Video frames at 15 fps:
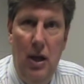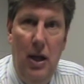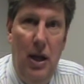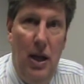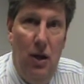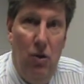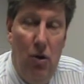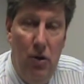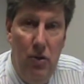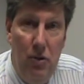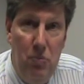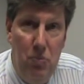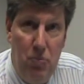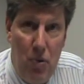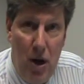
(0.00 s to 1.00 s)
And on the
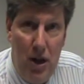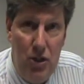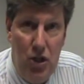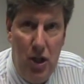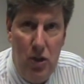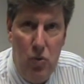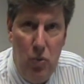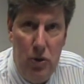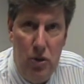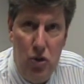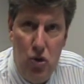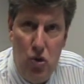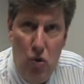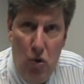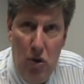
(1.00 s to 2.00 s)
project with the
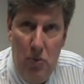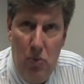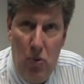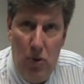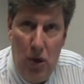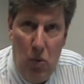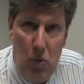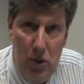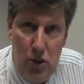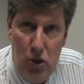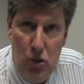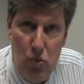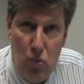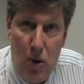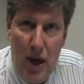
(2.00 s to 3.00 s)
storyboard, I want you
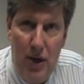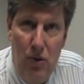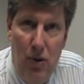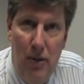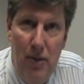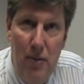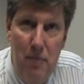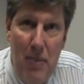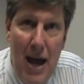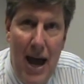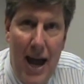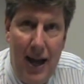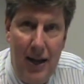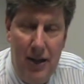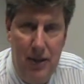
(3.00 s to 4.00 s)
to write on the back